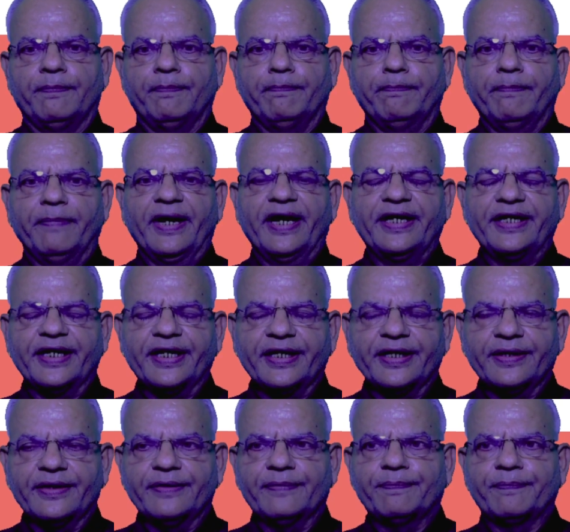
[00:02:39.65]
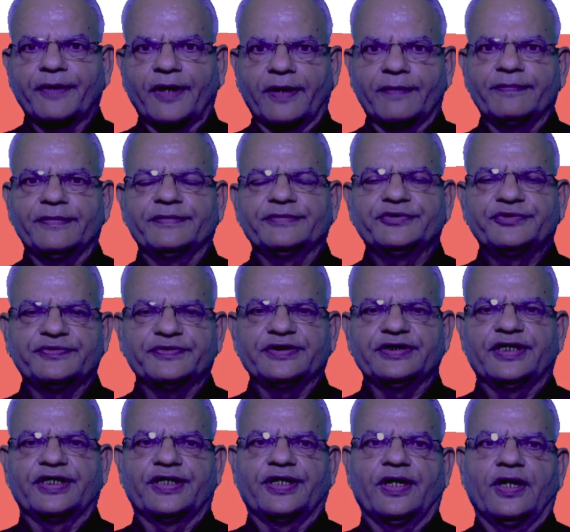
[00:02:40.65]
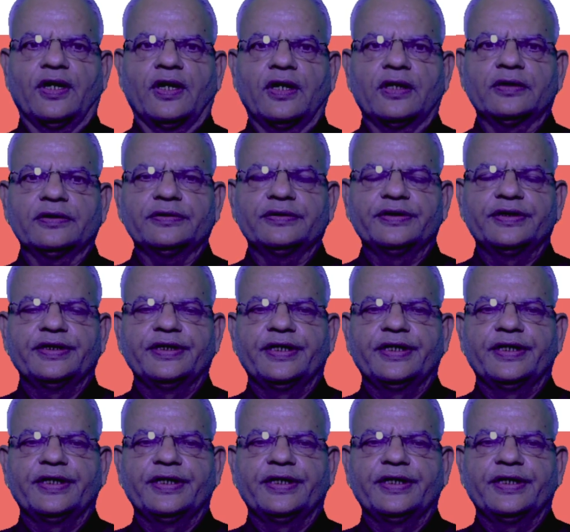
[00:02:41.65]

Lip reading: mating problems with the dog,